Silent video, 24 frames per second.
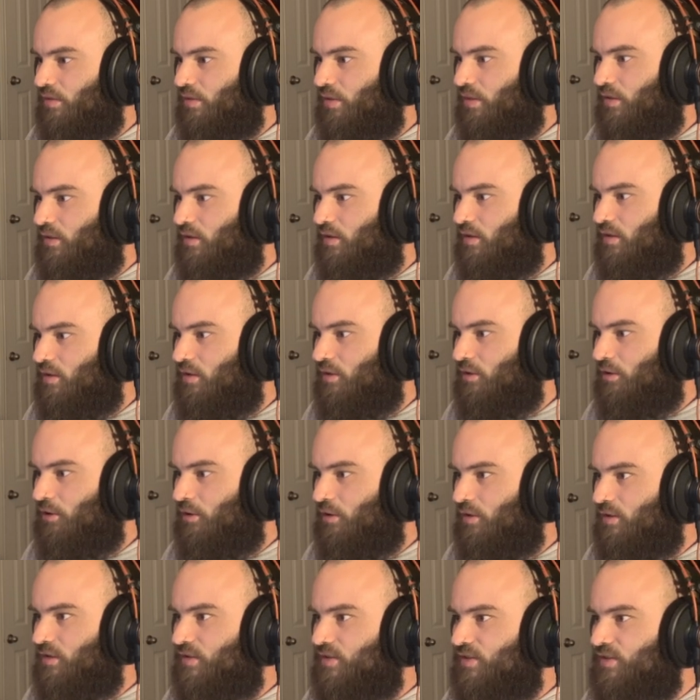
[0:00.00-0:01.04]
thing here
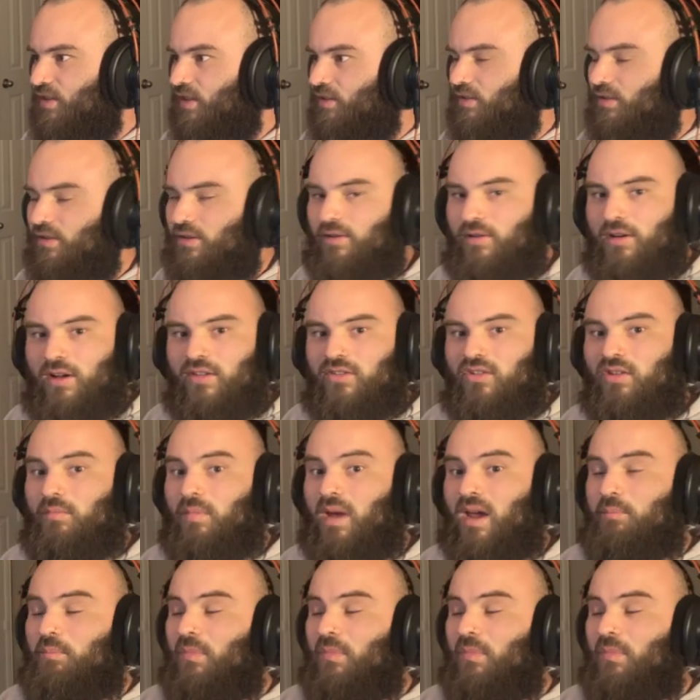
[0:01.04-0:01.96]
is set to go out to my